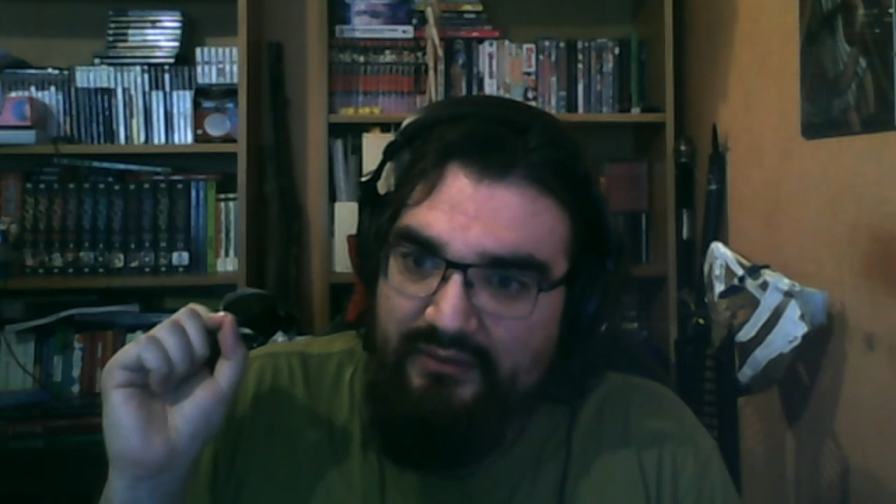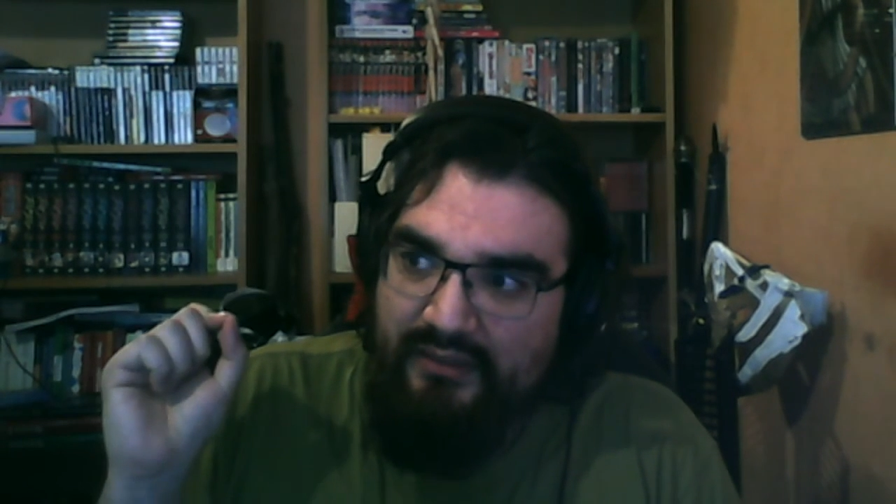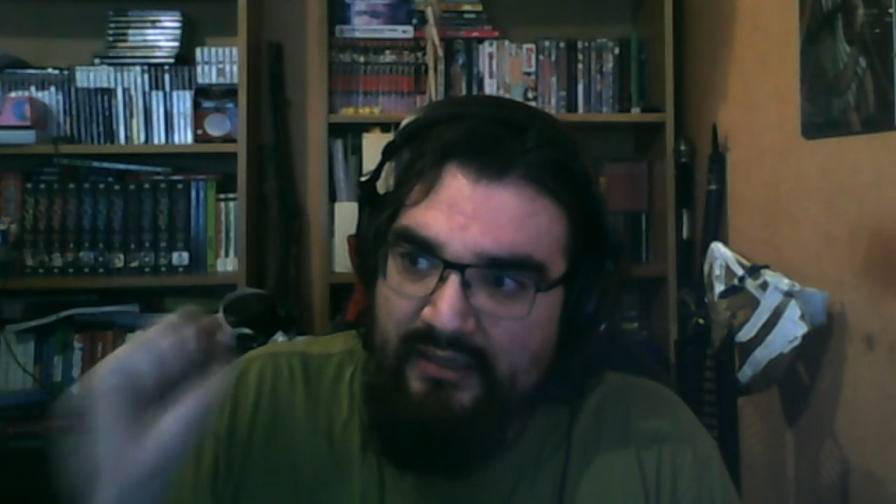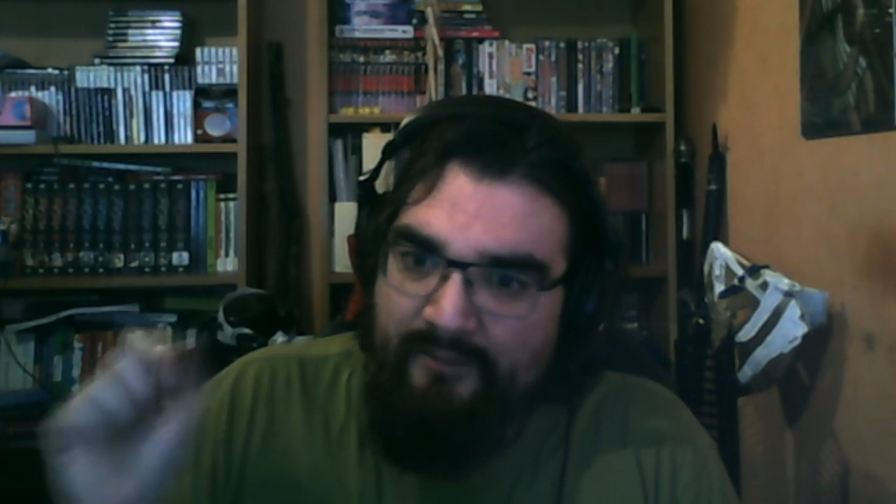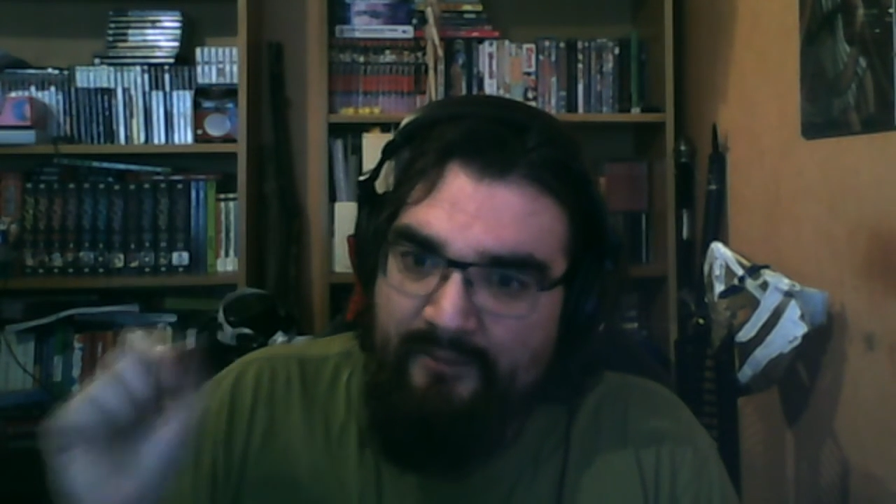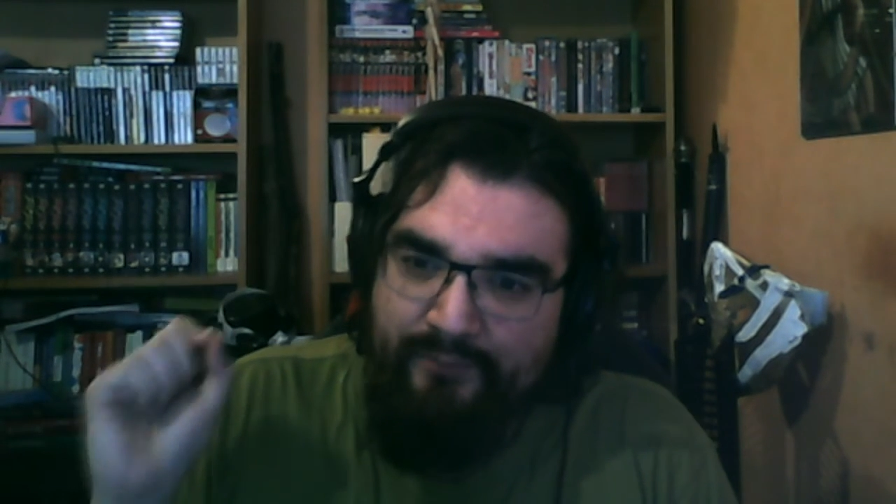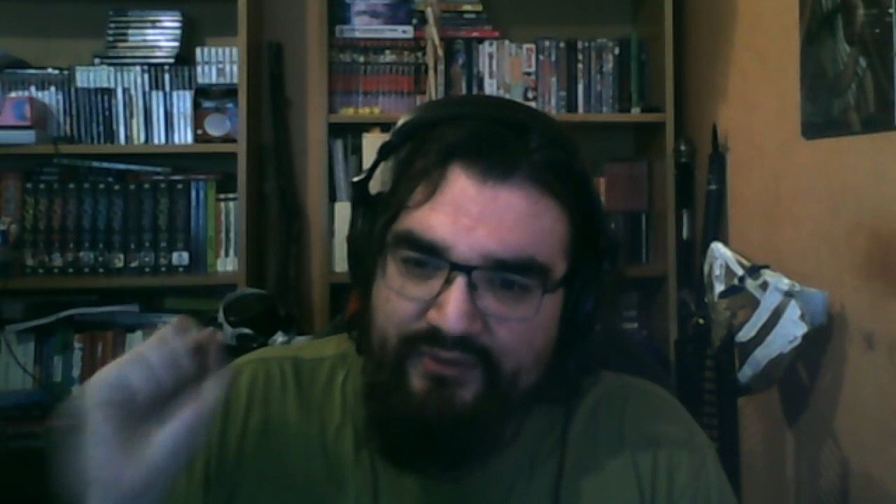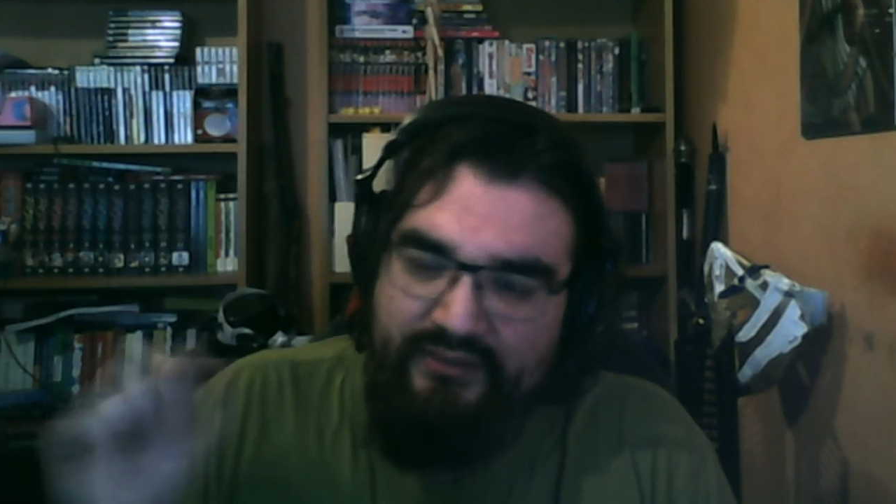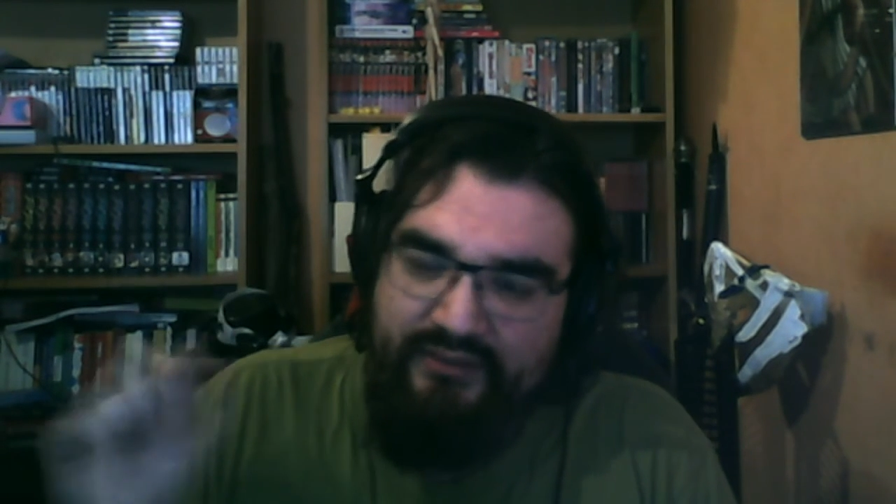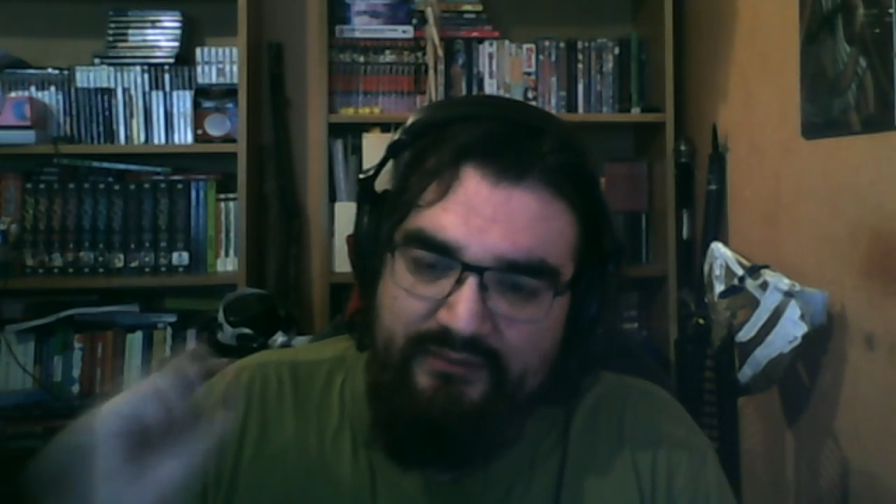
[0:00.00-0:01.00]

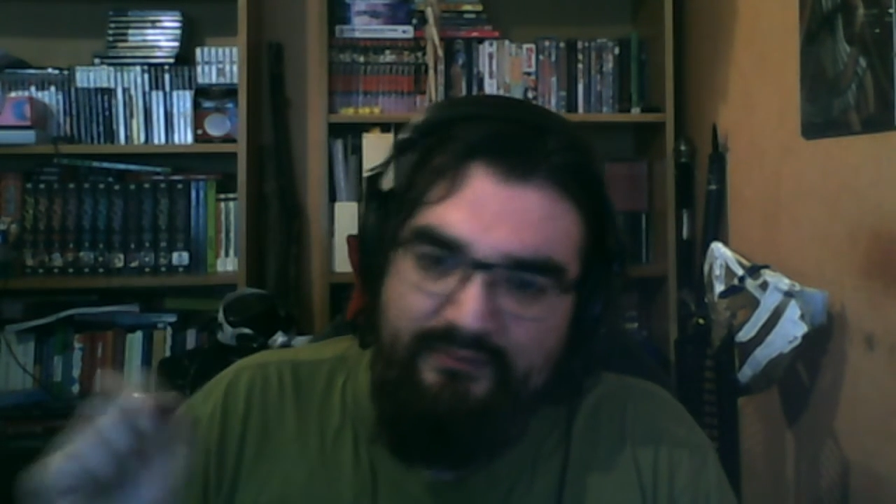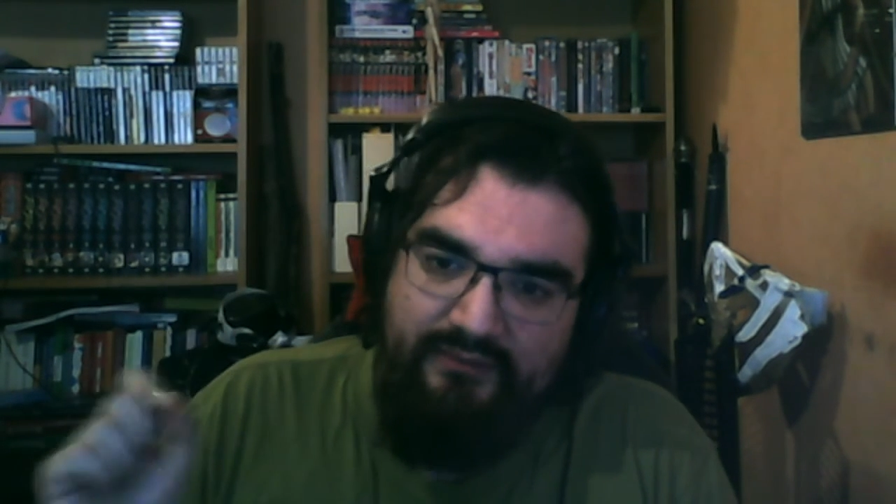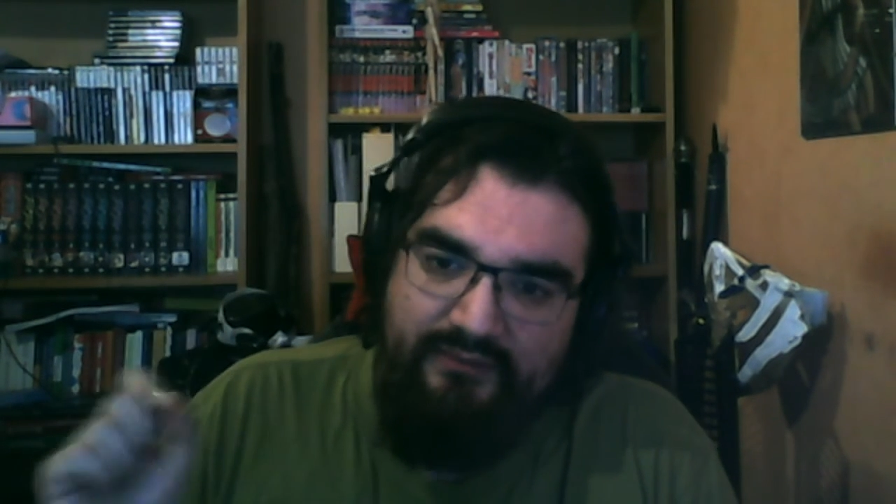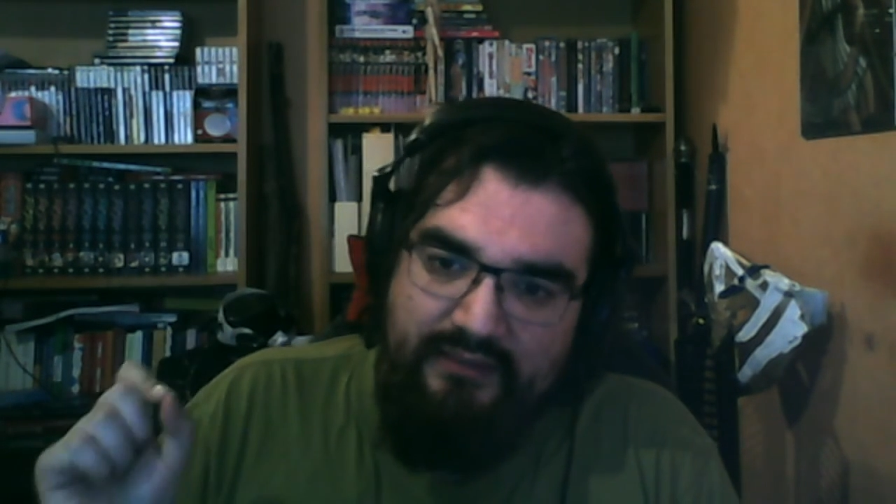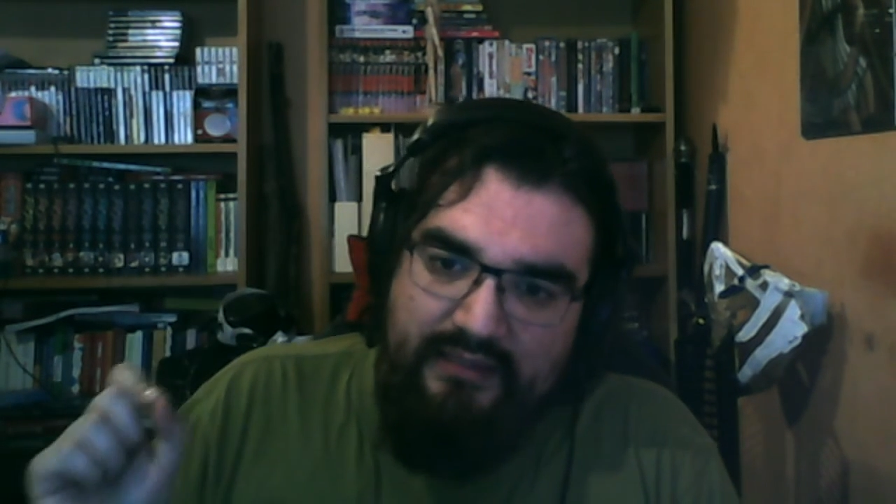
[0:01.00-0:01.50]
unpredictable,